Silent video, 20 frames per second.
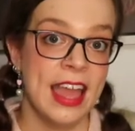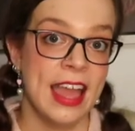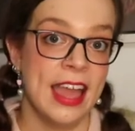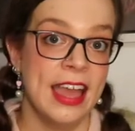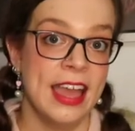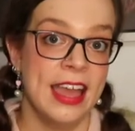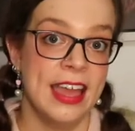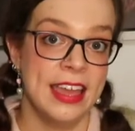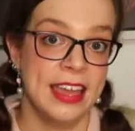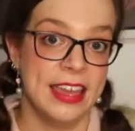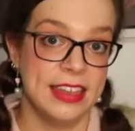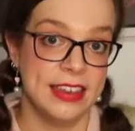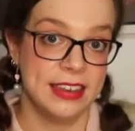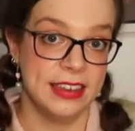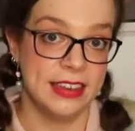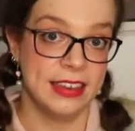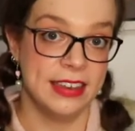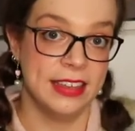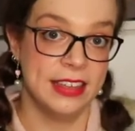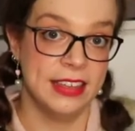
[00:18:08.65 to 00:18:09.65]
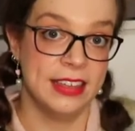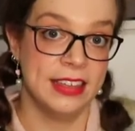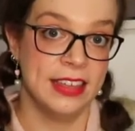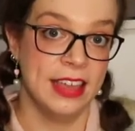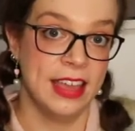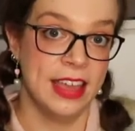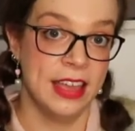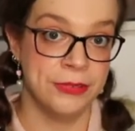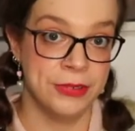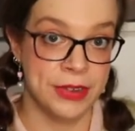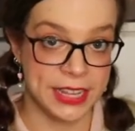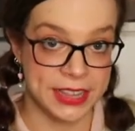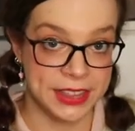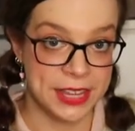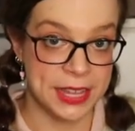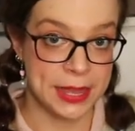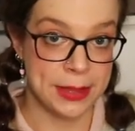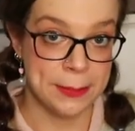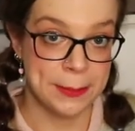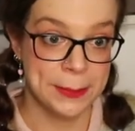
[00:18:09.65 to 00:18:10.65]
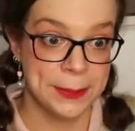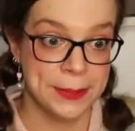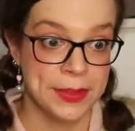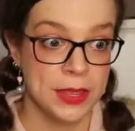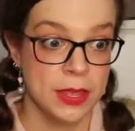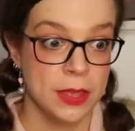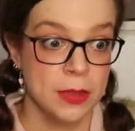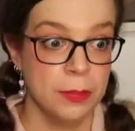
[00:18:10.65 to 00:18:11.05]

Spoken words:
and I read them.